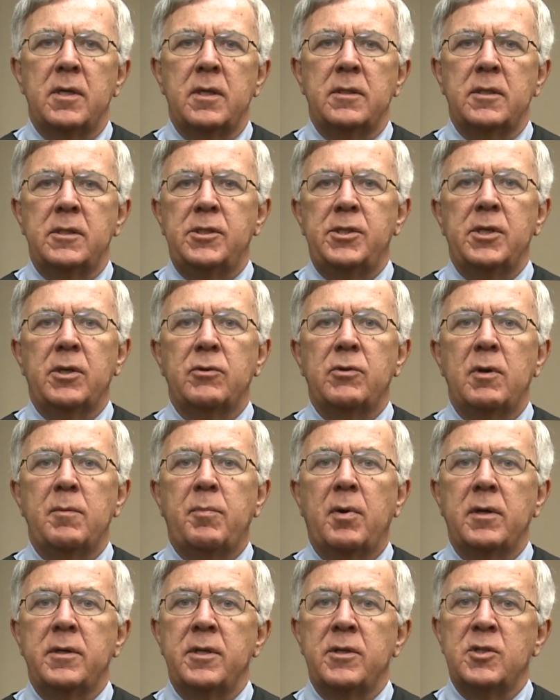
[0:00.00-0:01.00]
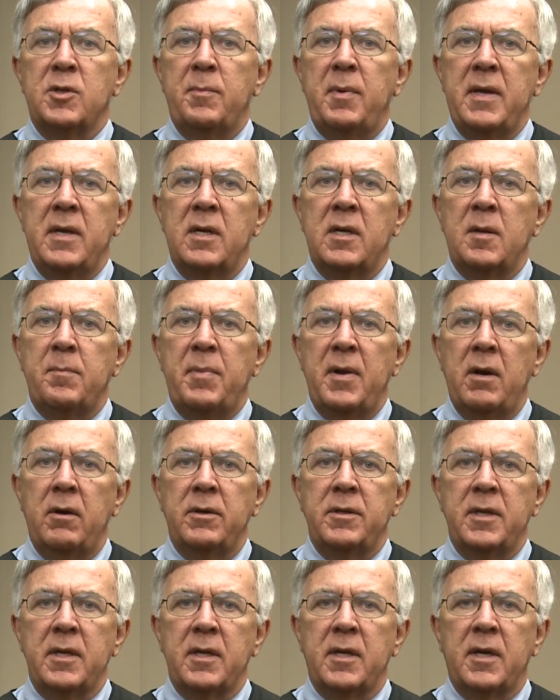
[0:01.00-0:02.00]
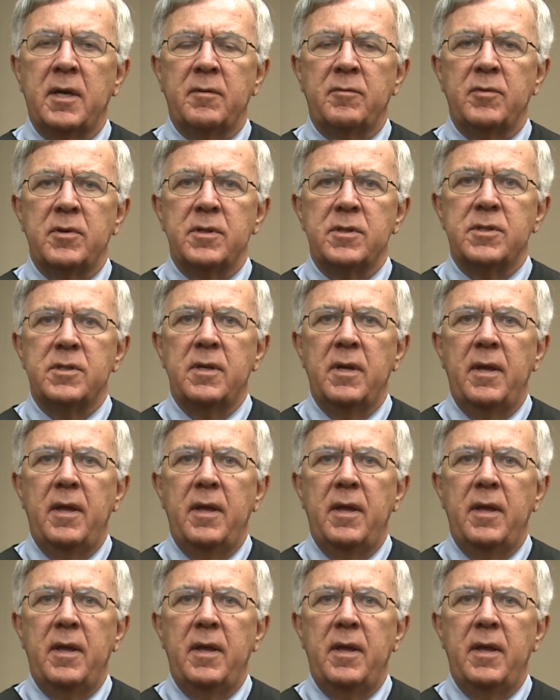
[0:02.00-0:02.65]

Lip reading: and the children participate in a parenting conference.